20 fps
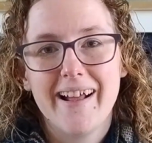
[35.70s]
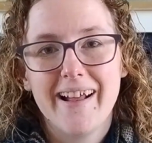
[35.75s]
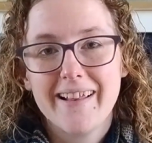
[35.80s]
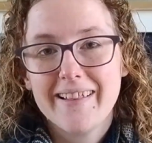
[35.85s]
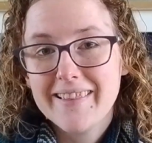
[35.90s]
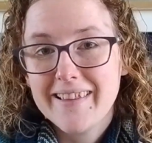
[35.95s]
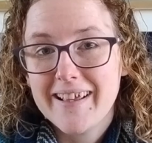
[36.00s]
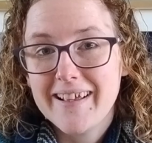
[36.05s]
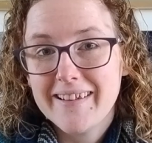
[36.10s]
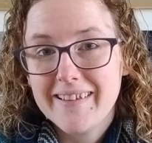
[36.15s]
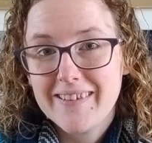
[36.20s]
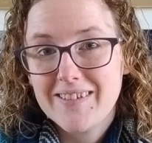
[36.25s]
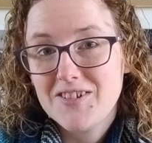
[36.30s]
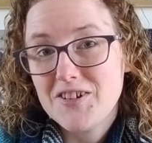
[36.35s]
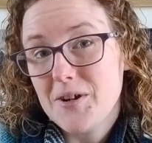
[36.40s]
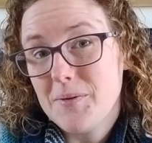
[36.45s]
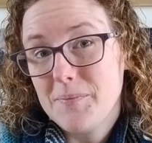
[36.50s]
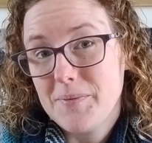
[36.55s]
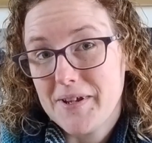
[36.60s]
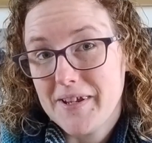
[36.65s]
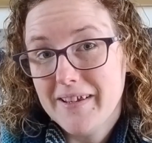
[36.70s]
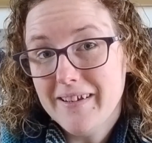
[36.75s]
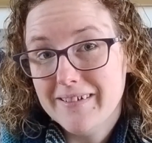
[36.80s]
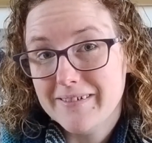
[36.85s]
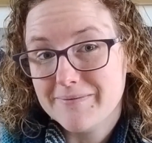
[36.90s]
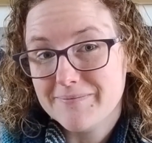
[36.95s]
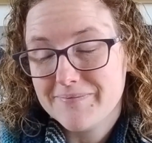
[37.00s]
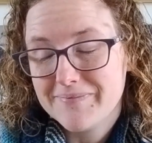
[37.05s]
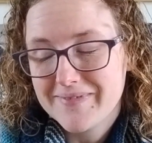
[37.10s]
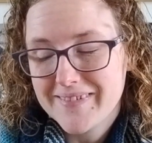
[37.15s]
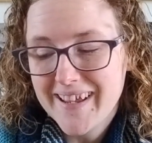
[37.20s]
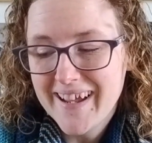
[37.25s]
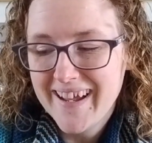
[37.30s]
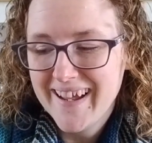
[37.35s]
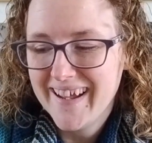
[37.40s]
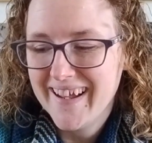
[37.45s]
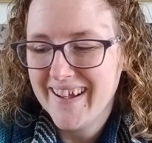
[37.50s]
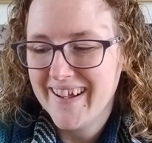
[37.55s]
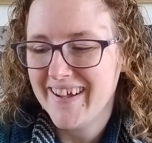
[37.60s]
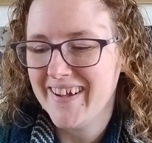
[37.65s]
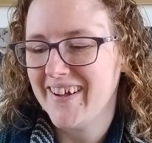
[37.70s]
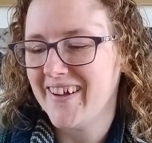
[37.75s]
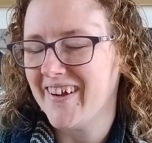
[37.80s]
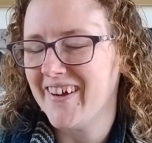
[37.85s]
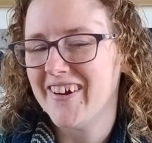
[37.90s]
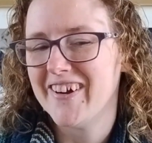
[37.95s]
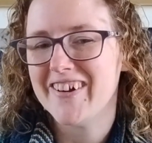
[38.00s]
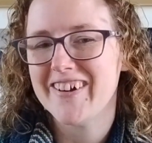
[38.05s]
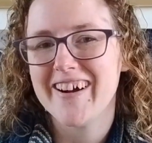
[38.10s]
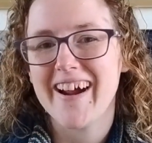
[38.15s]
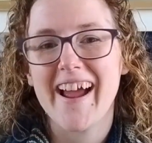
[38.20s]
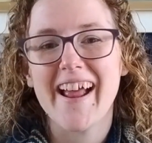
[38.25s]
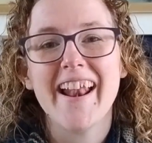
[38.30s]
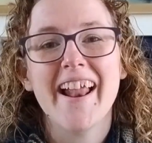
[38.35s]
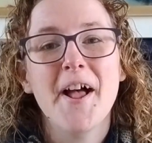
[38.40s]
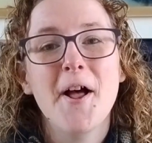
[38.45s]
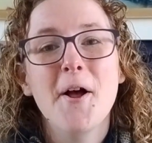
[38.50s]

Let's jump in. Alright,